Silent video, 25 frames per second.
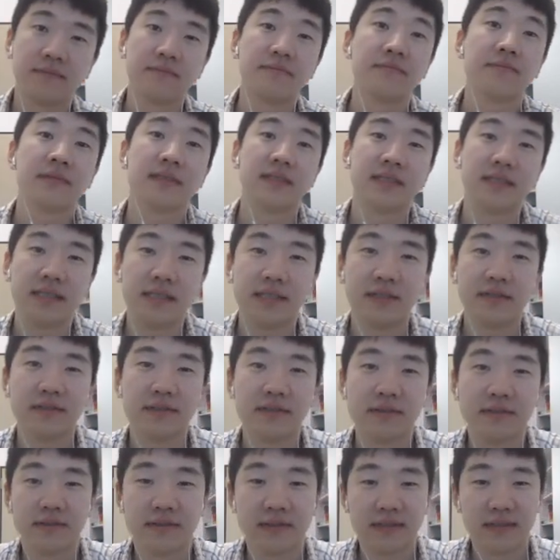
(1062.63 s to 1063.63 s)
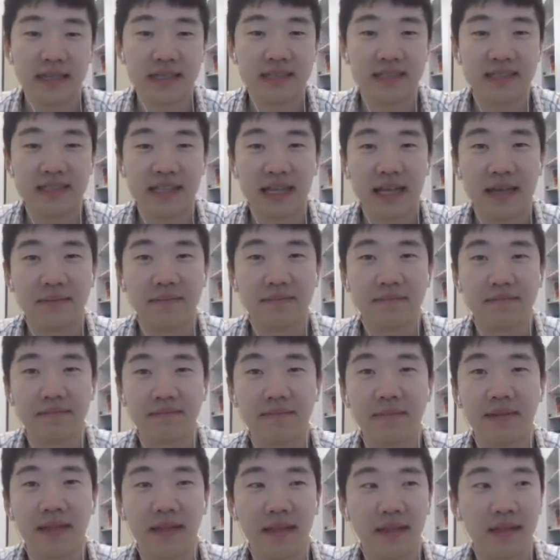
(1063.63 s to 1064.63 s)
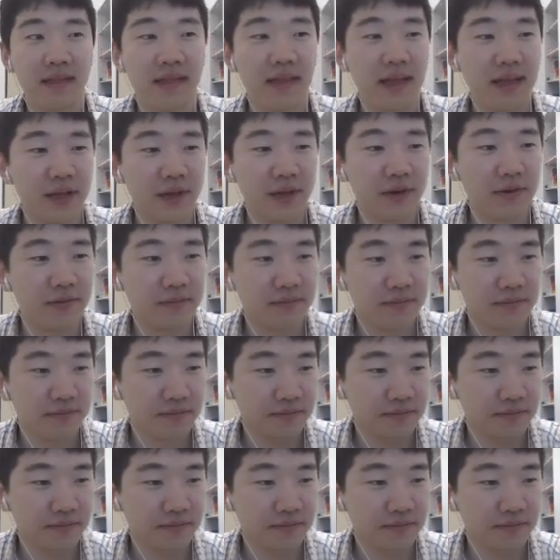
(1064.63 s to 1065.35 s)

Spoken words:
see you next time. Thank you.